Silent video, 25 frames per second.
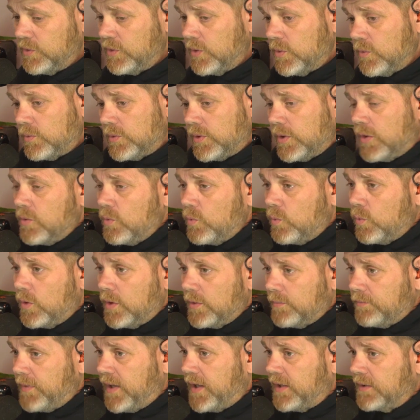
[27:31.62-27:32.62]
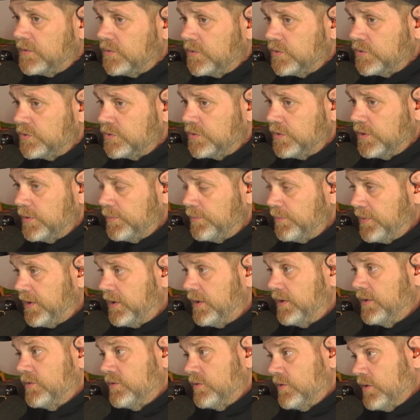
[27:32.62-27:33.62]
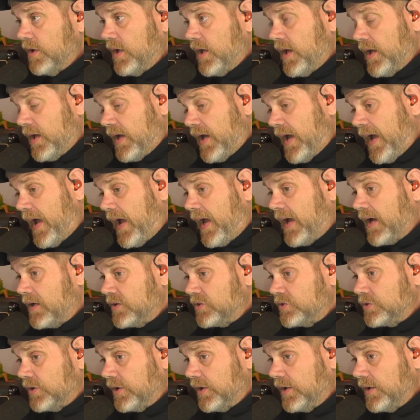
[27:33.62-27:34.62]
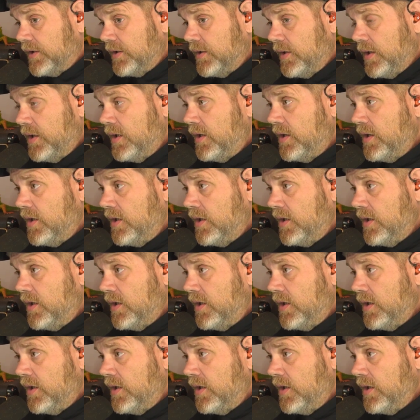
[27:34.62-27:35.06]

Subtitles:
if you don't know what back to the strip is, actually,